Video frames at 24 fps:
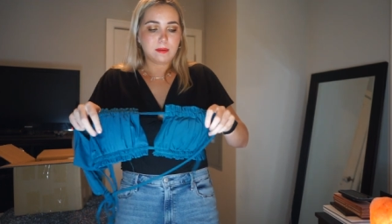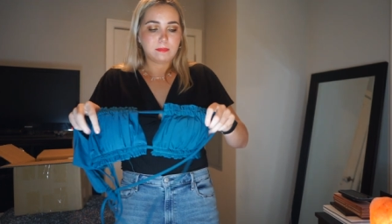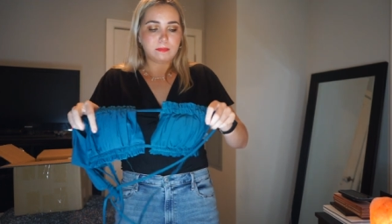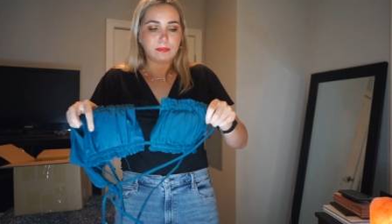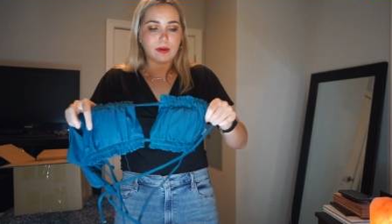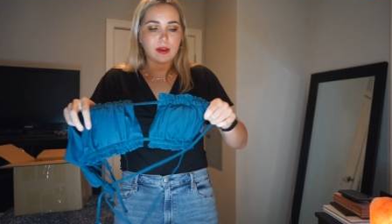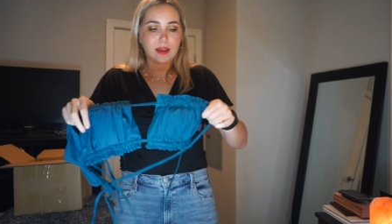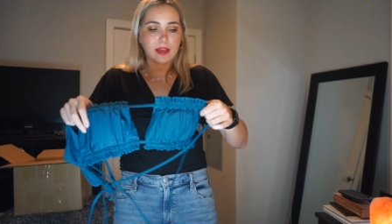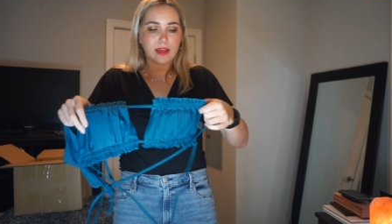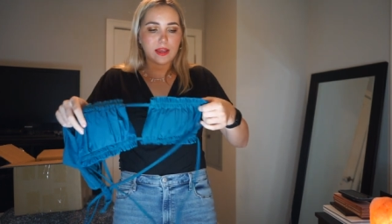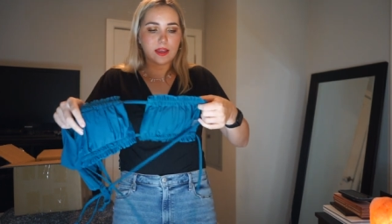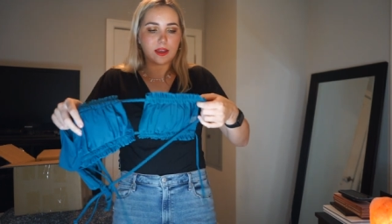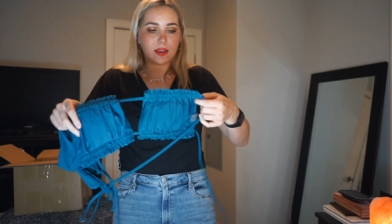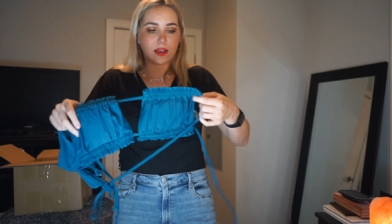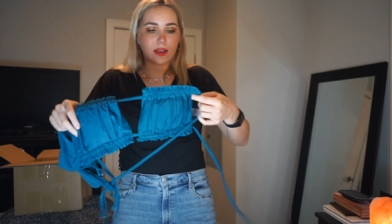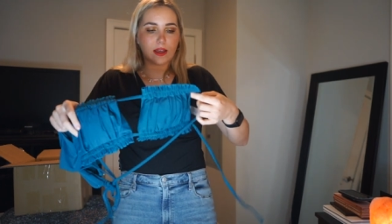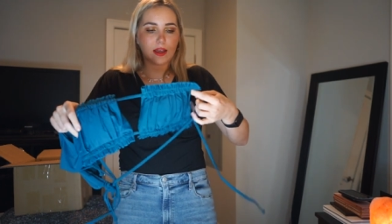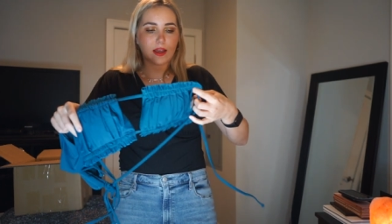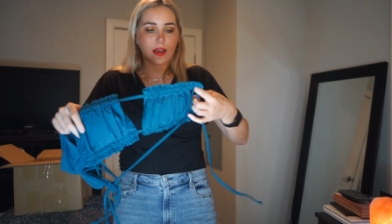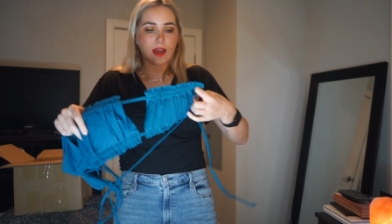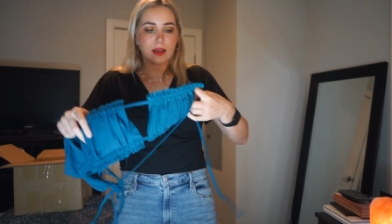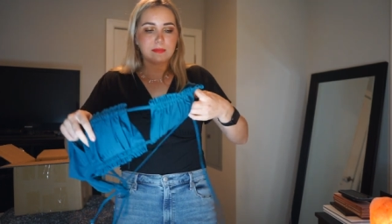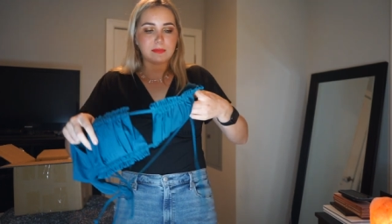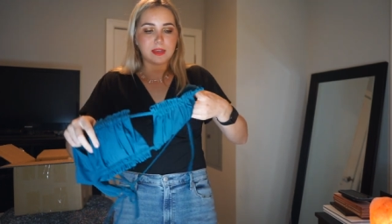But
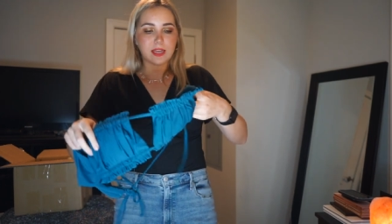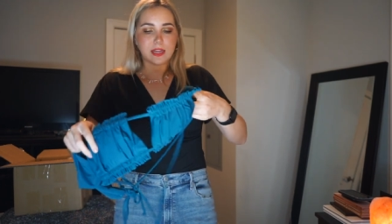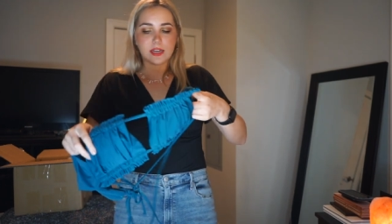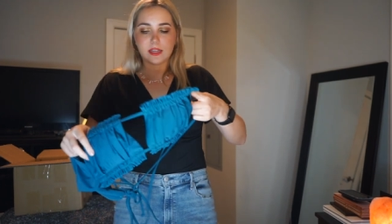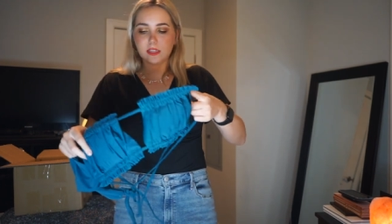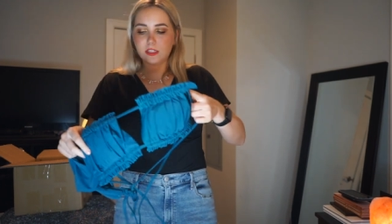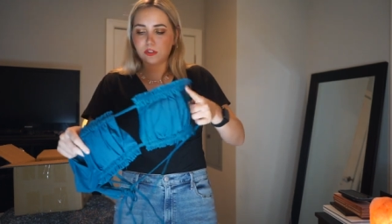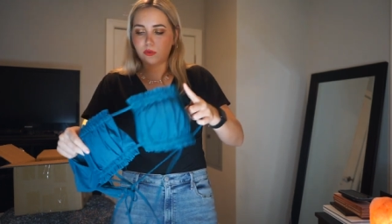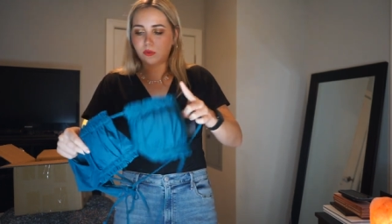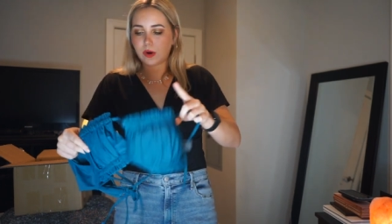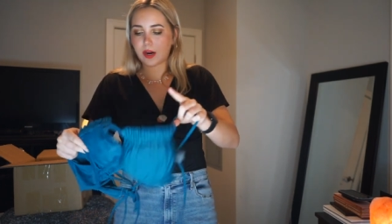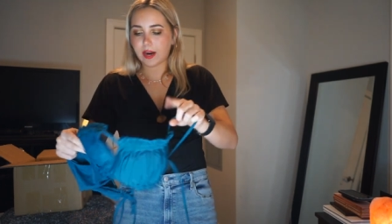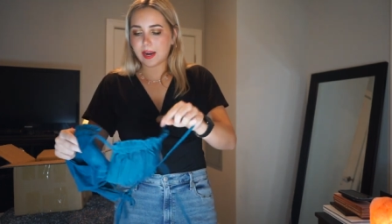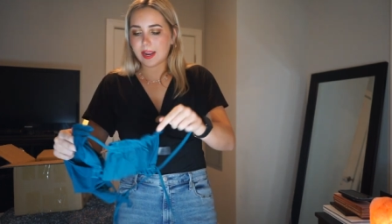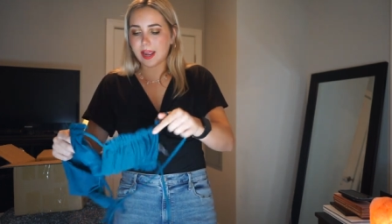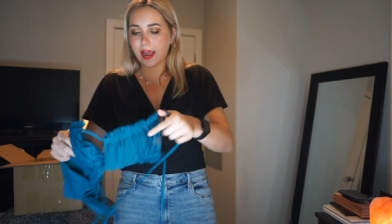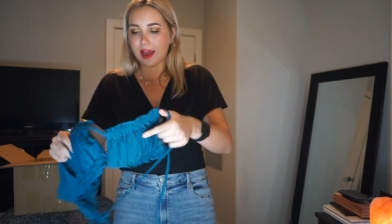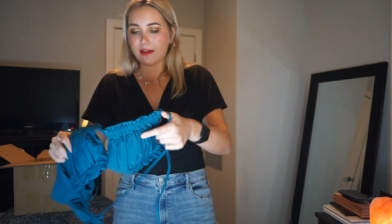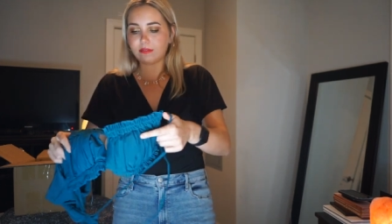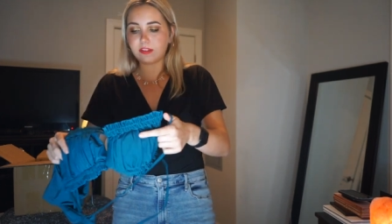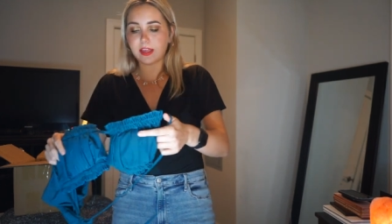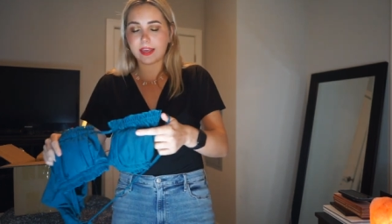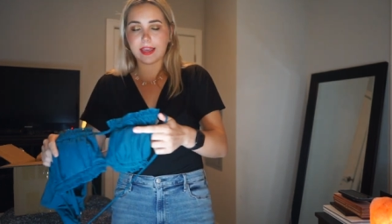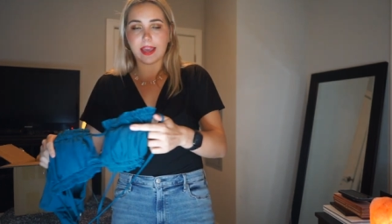I'm getting to where I
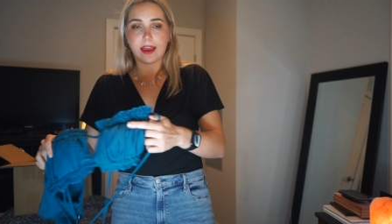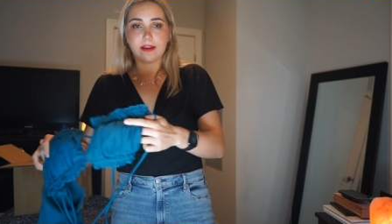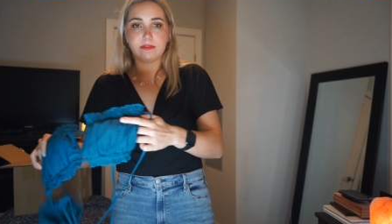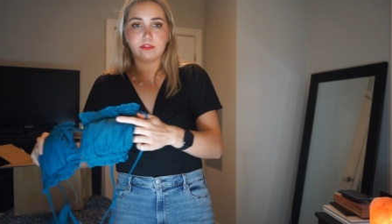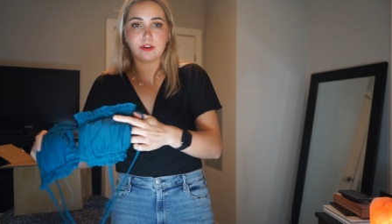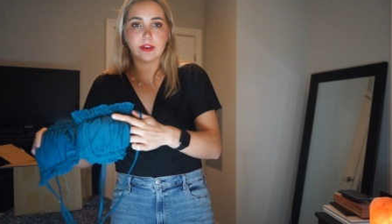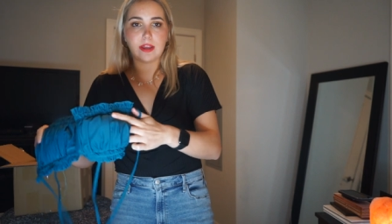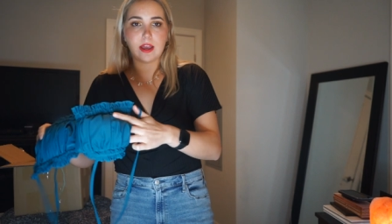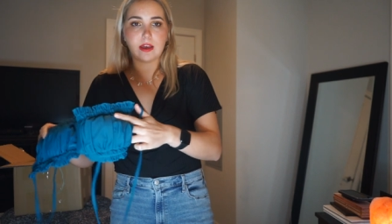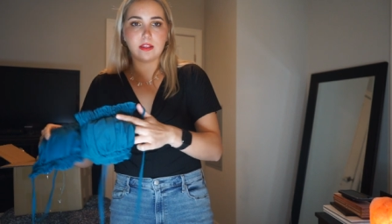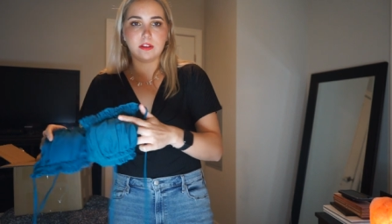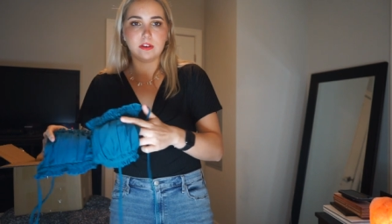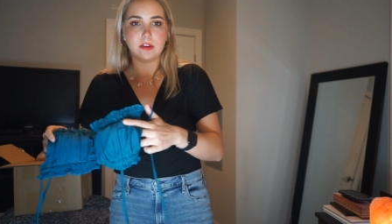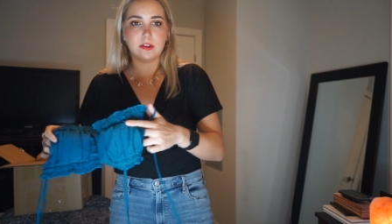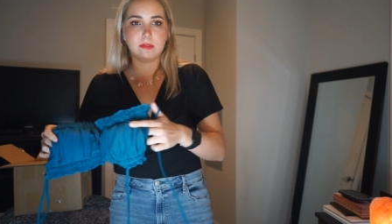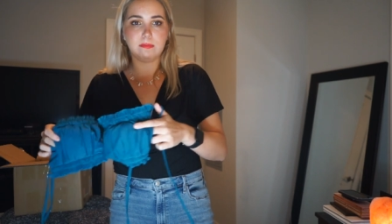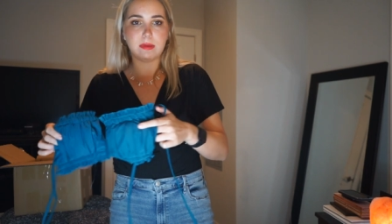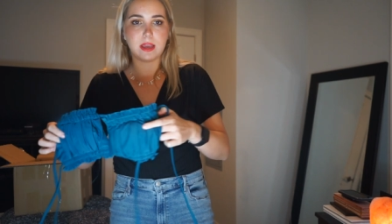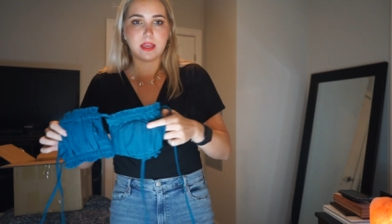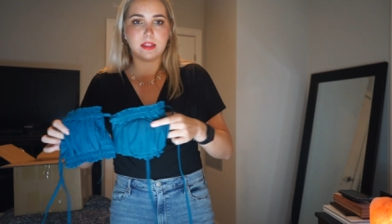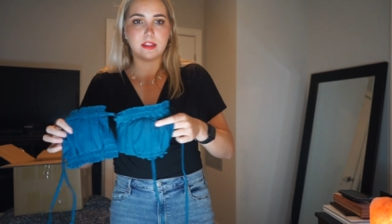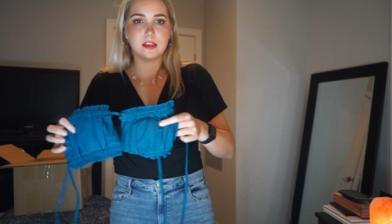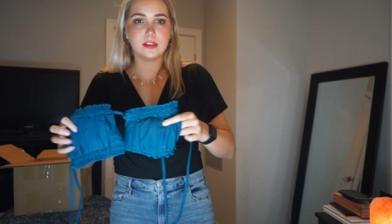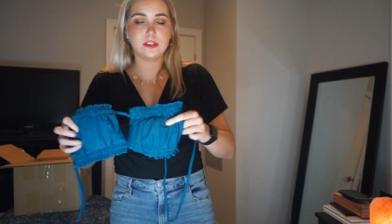have like every color of
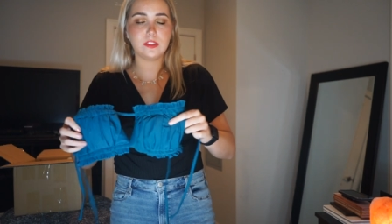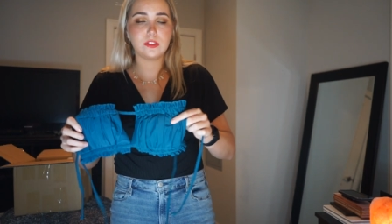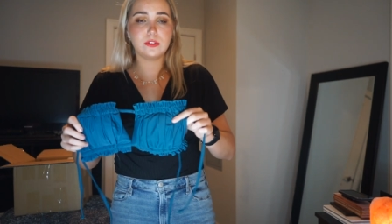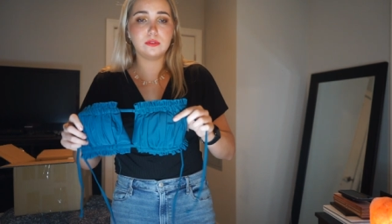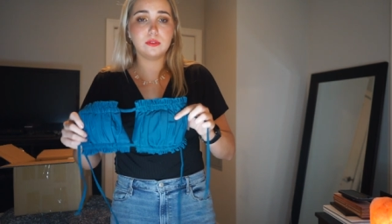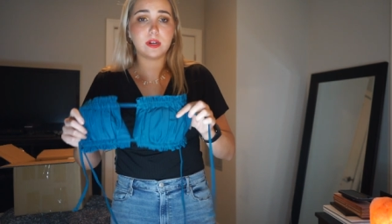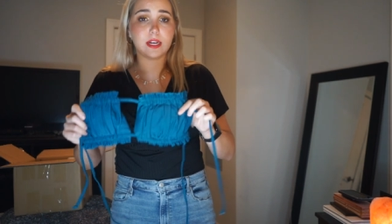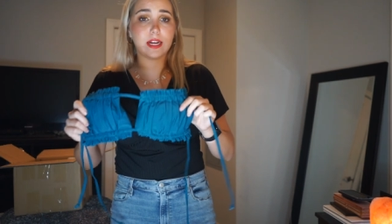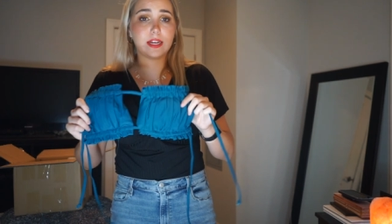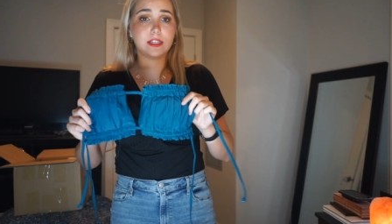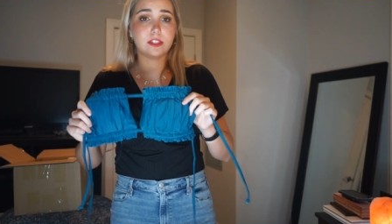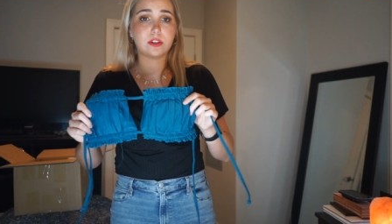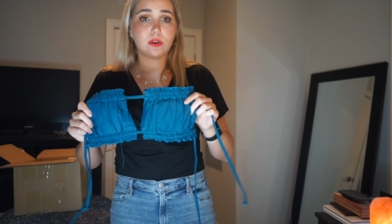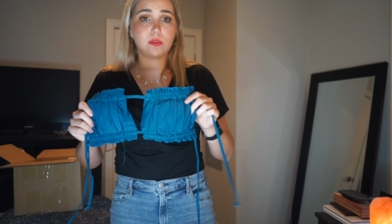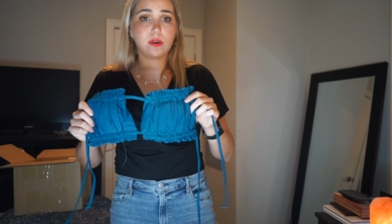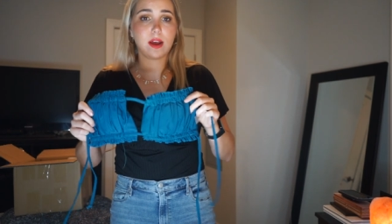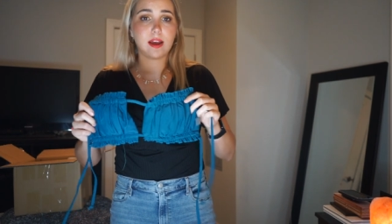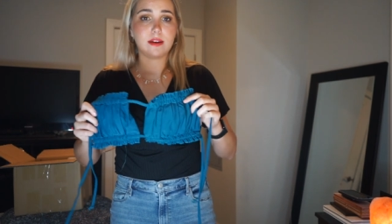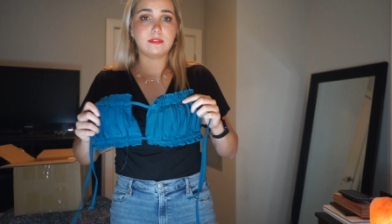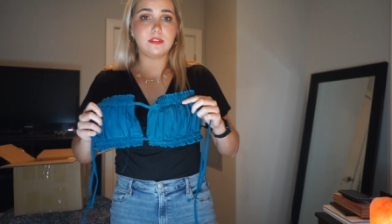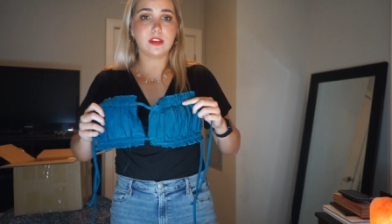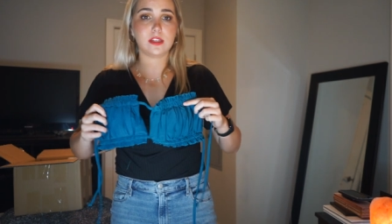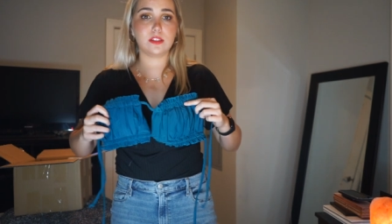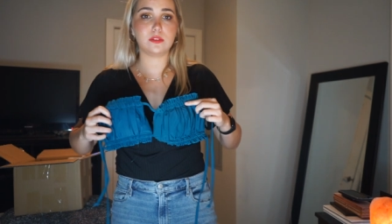the bathing suit and I don't
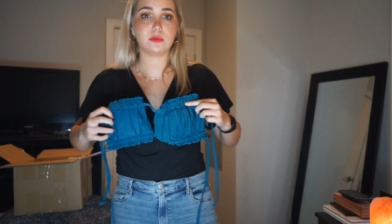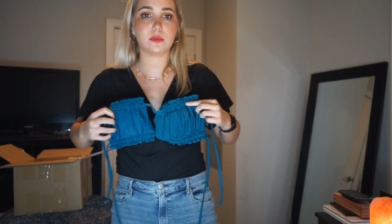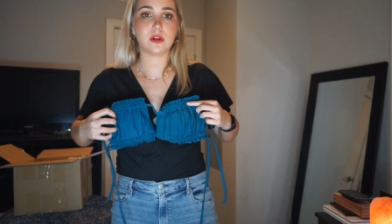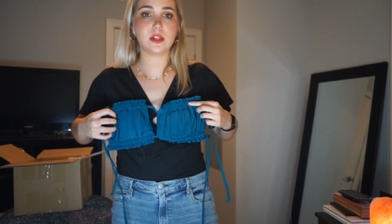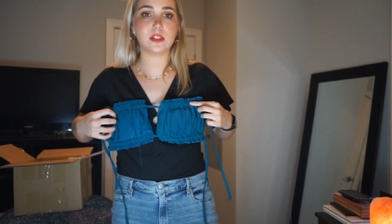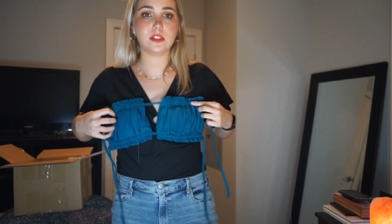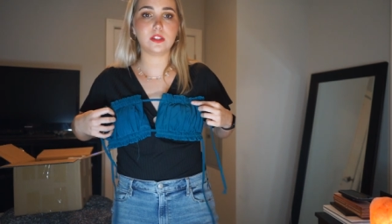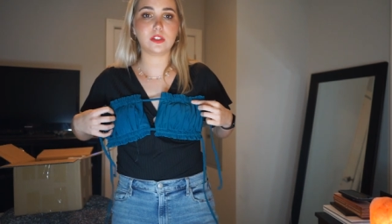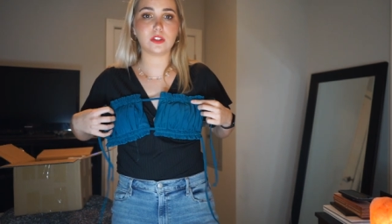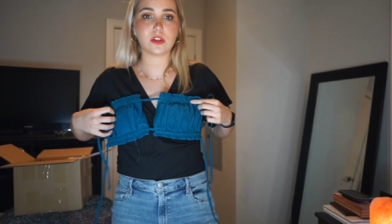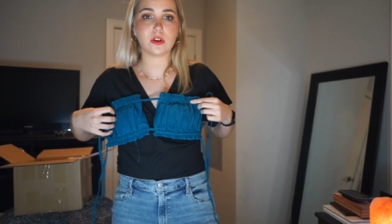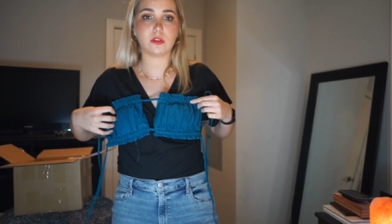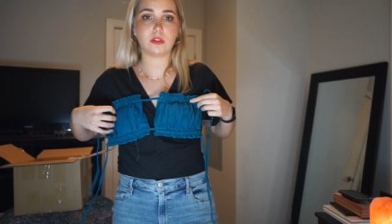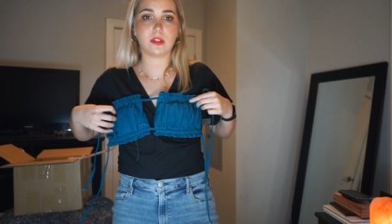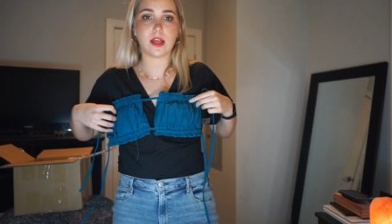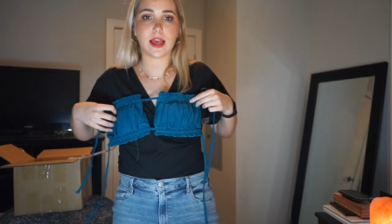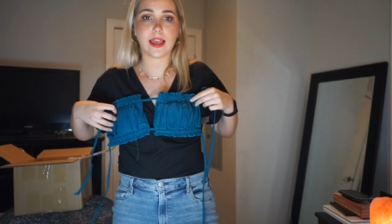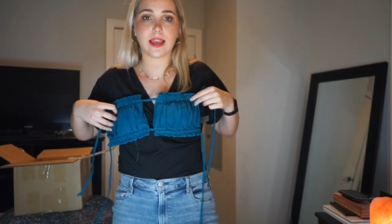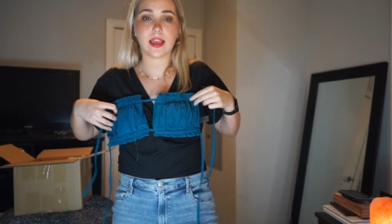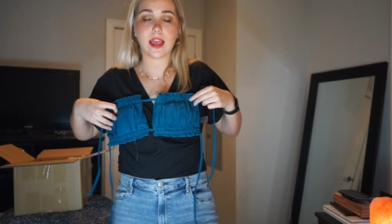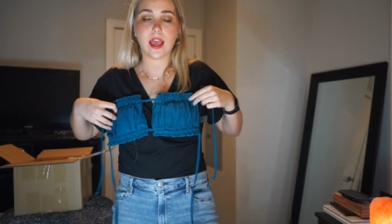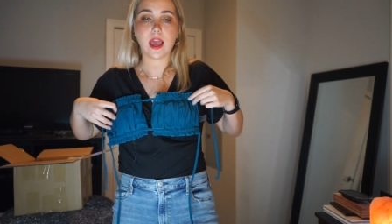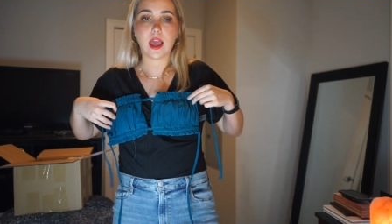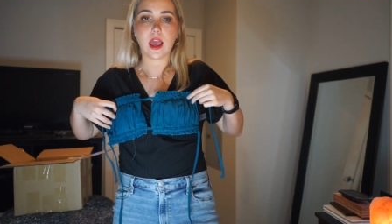have this one. So
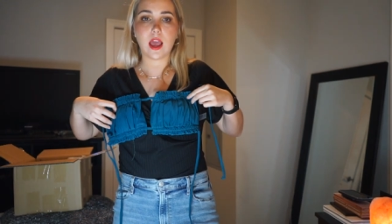like,